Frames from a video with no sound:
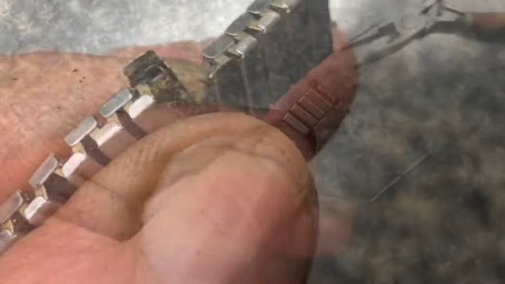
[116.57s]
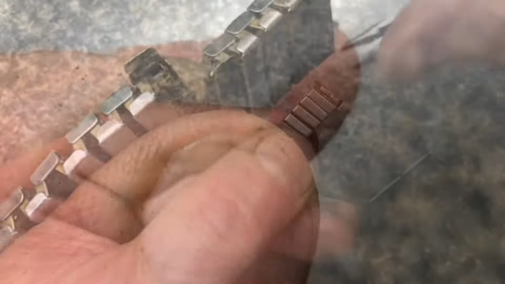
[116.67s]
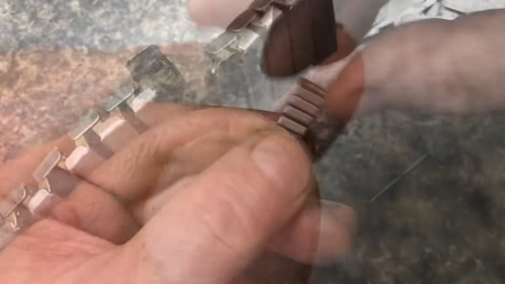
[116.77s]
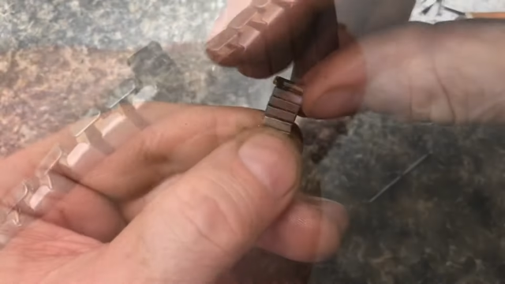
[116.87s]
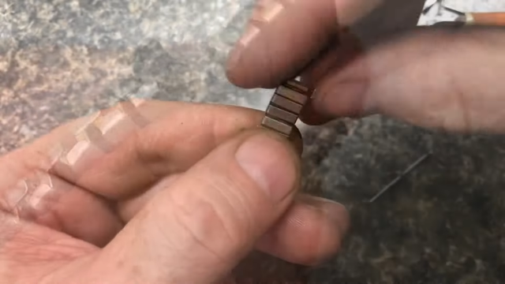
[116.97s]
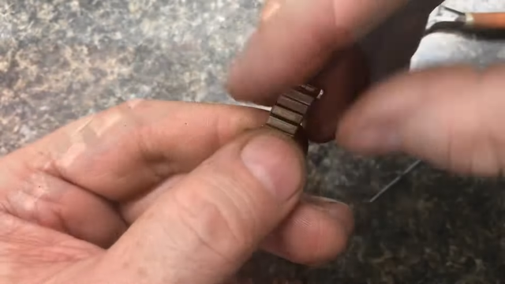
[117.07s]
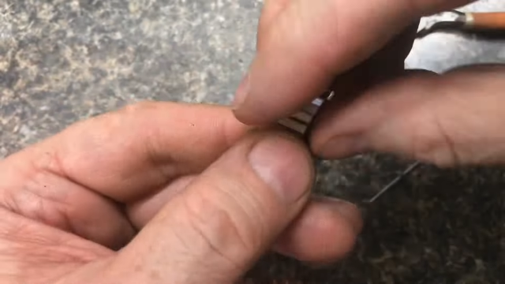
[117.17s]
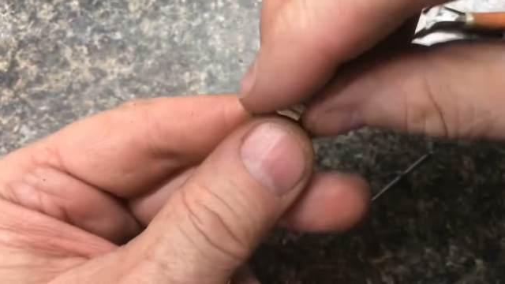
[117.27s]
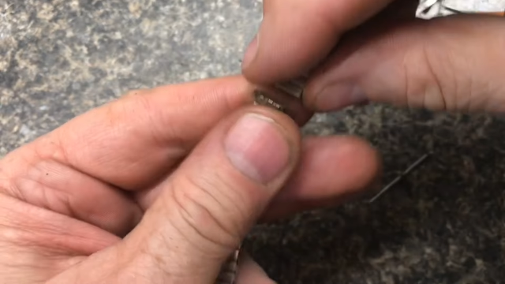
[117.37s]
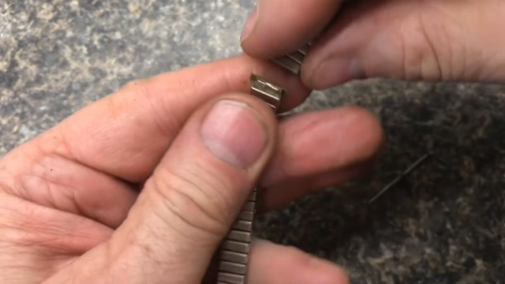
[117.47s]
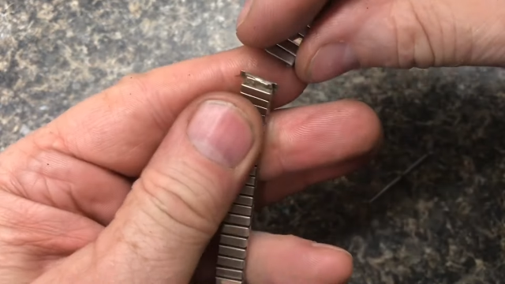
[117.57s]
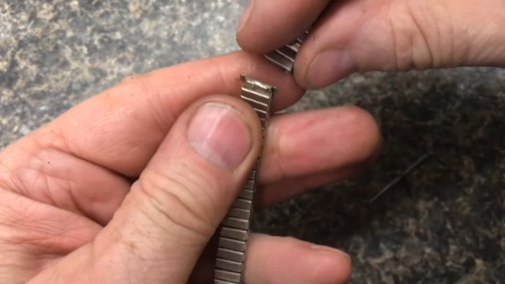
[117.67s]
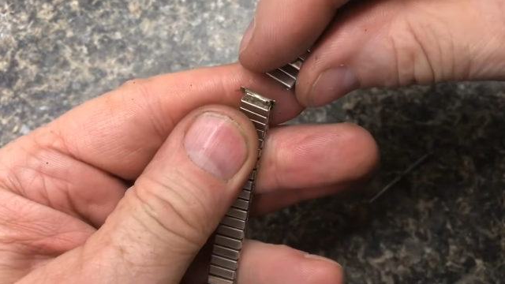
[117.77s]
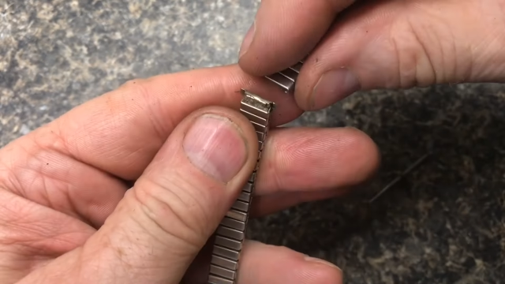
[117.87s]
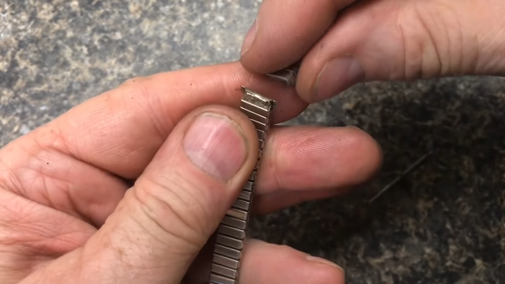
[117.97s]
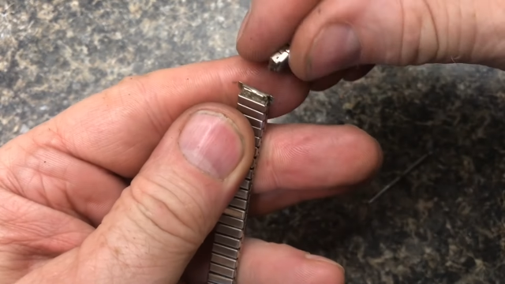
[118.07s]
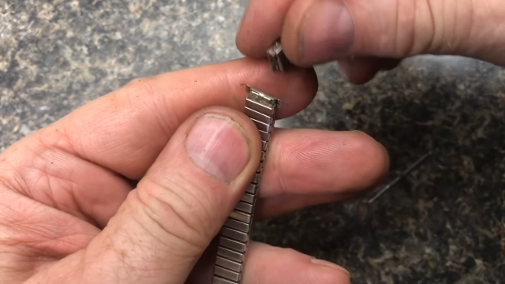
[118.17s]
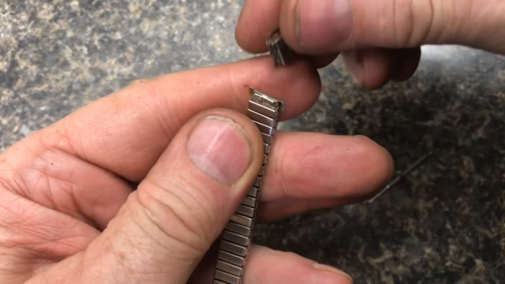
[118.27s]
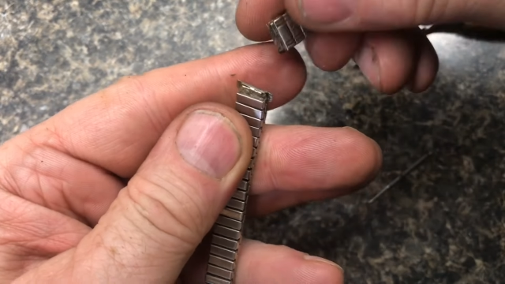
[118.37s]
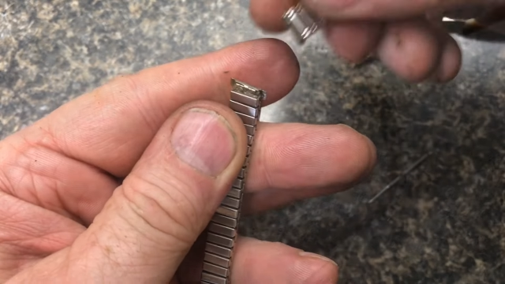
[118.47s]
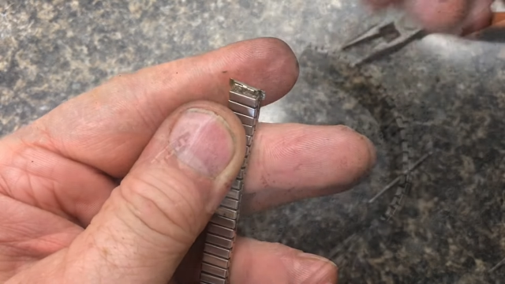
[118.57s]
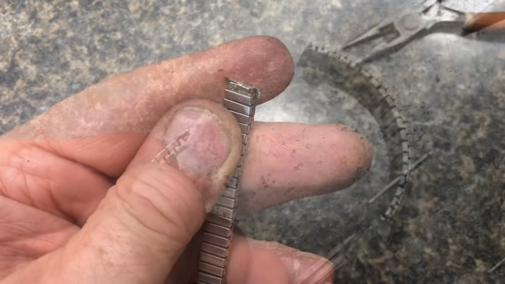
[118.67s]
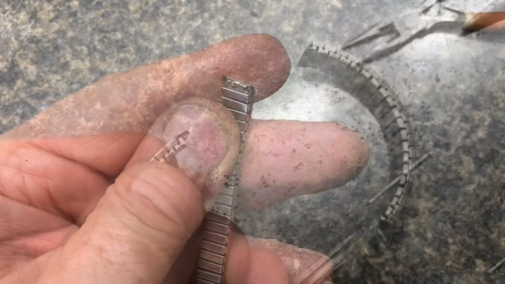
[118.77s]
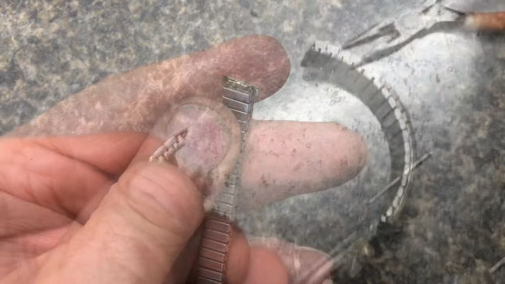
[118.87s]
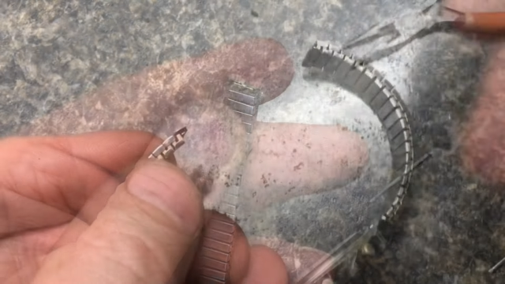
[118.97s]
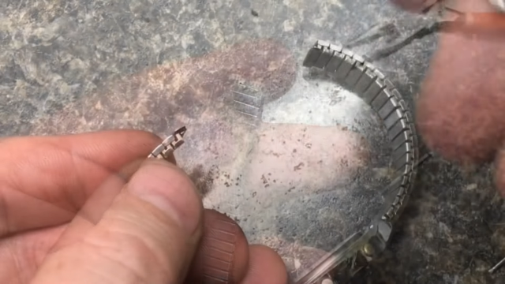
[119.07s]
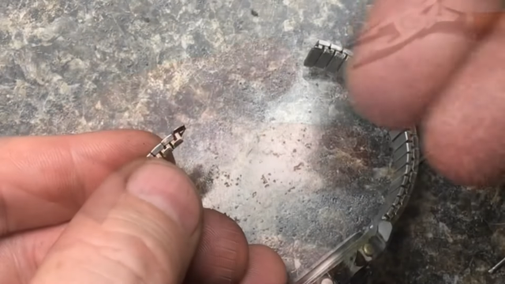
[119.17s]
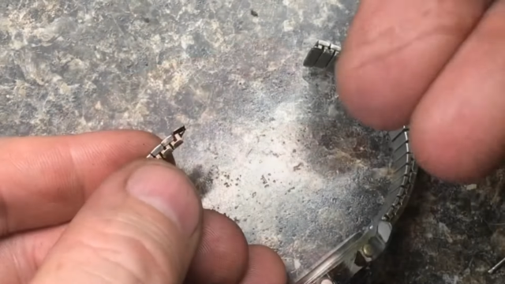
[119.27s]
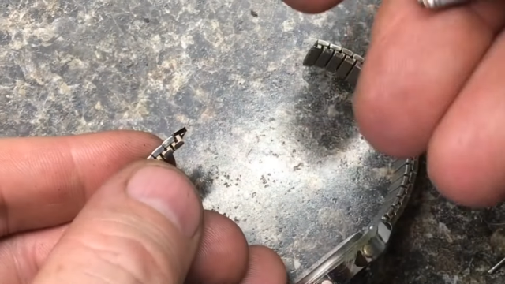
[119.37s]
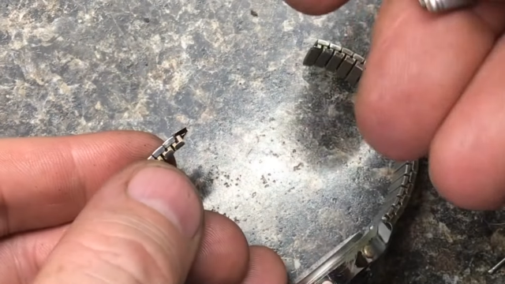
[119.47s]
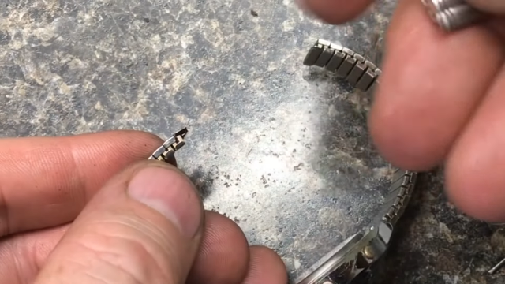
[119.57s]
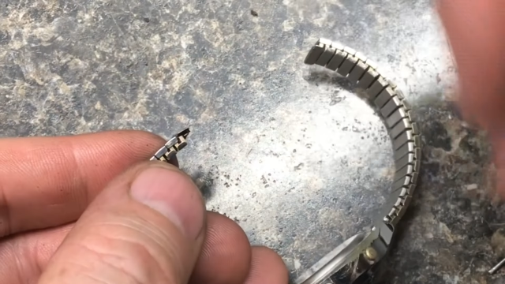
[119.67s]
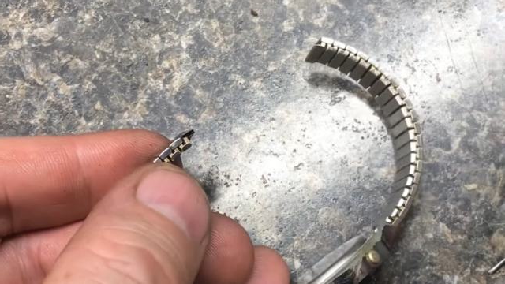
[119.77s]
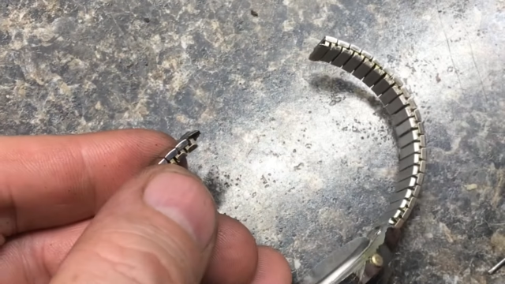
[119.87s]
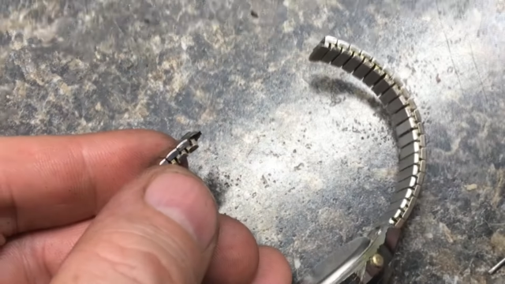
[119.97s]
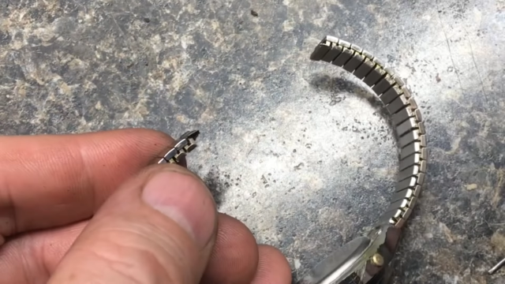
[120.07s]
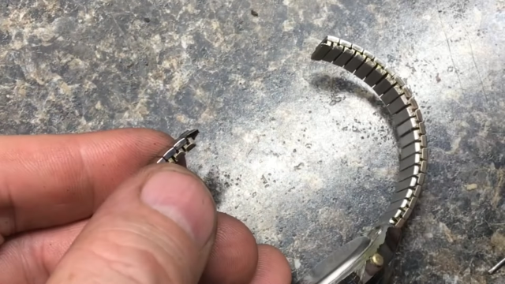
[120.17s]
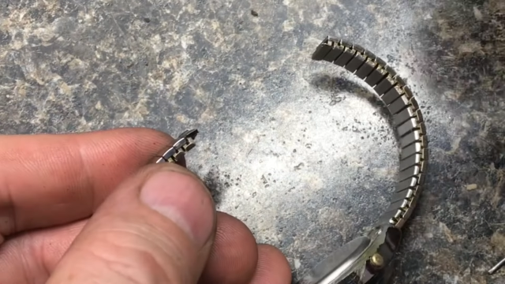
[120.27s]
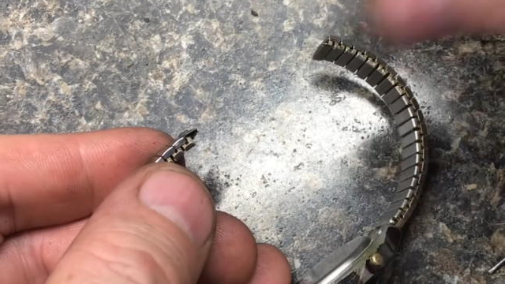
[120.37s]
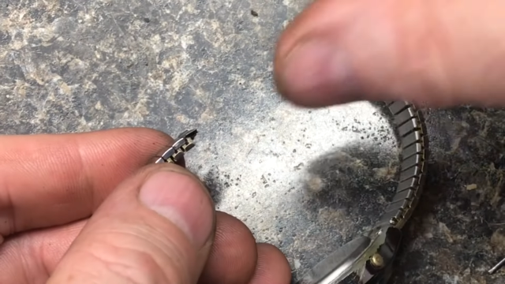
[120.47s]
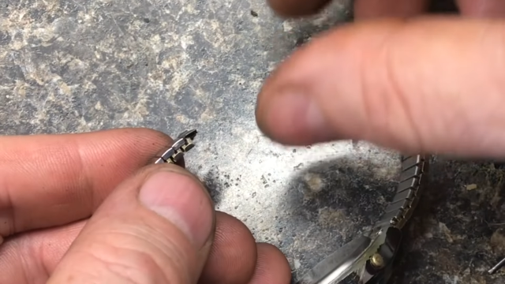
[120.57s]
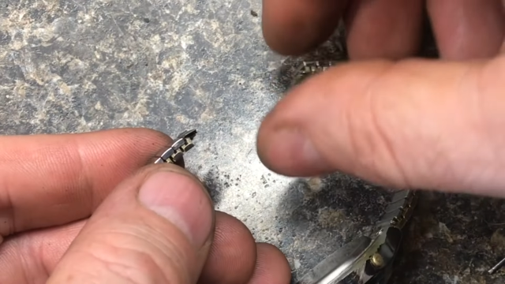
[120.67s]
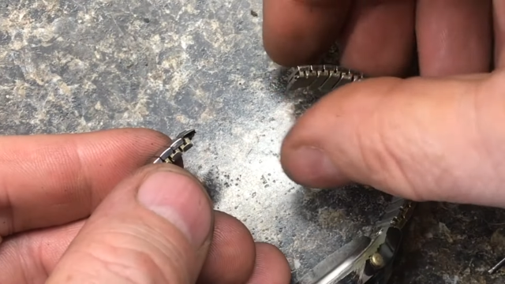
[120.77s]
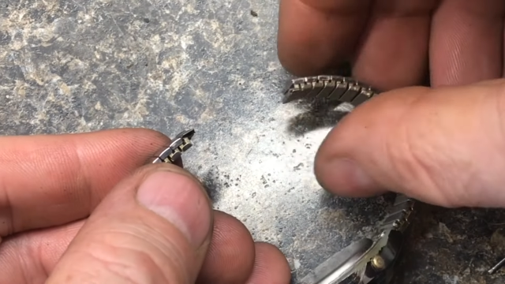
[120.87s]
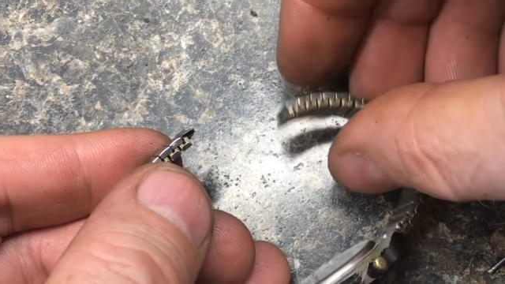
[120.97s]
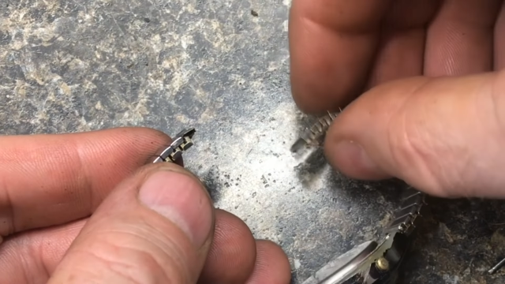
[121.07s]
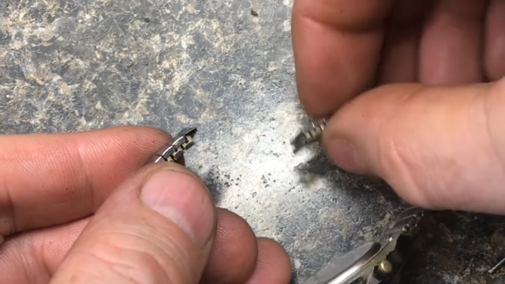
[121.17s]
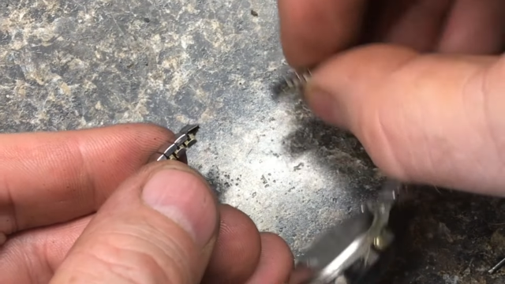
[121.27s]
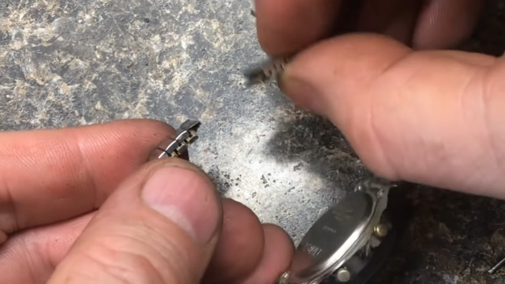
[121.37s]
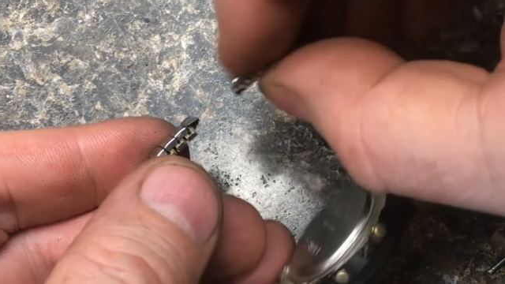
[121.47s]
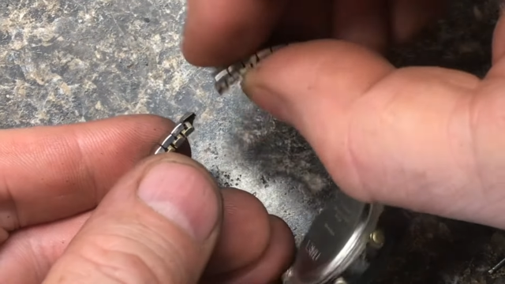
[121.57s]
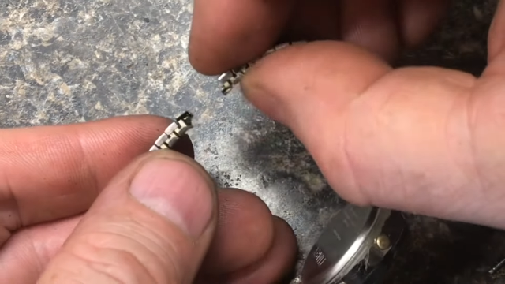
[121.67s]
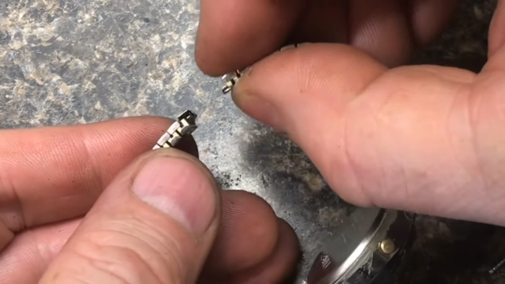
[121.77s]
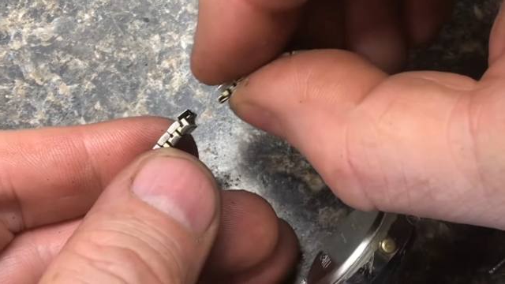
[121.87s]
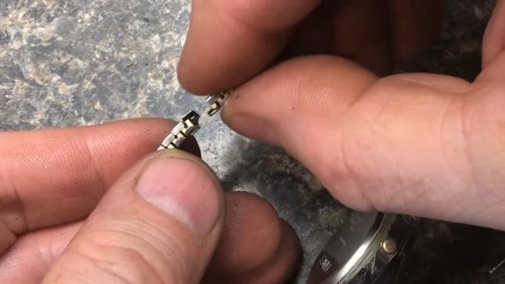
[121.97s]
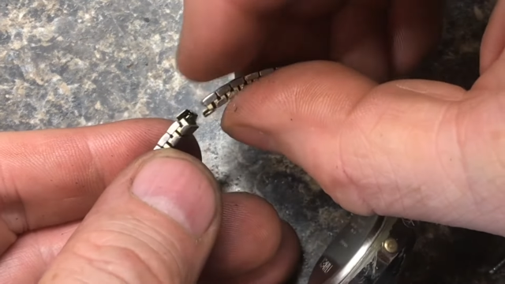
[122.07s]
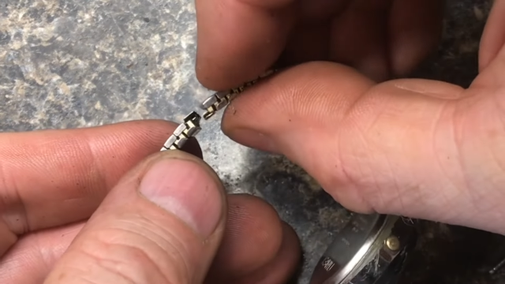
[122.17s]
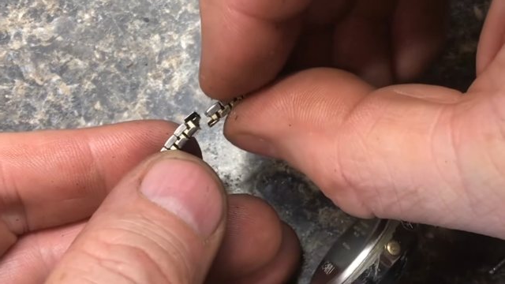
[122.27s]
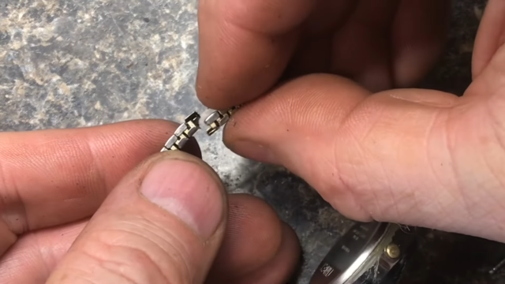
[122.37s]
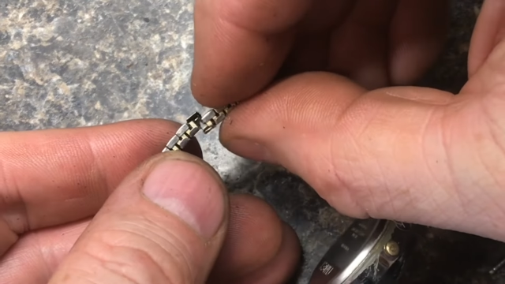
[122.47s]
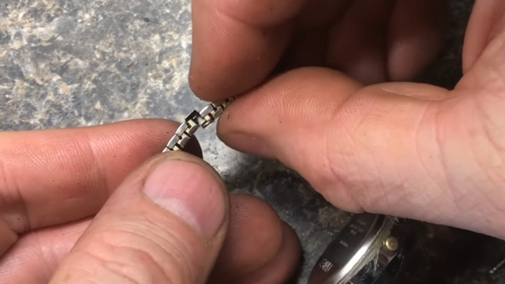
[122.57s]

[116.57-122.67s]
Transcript: Nobody's mouth can be seen.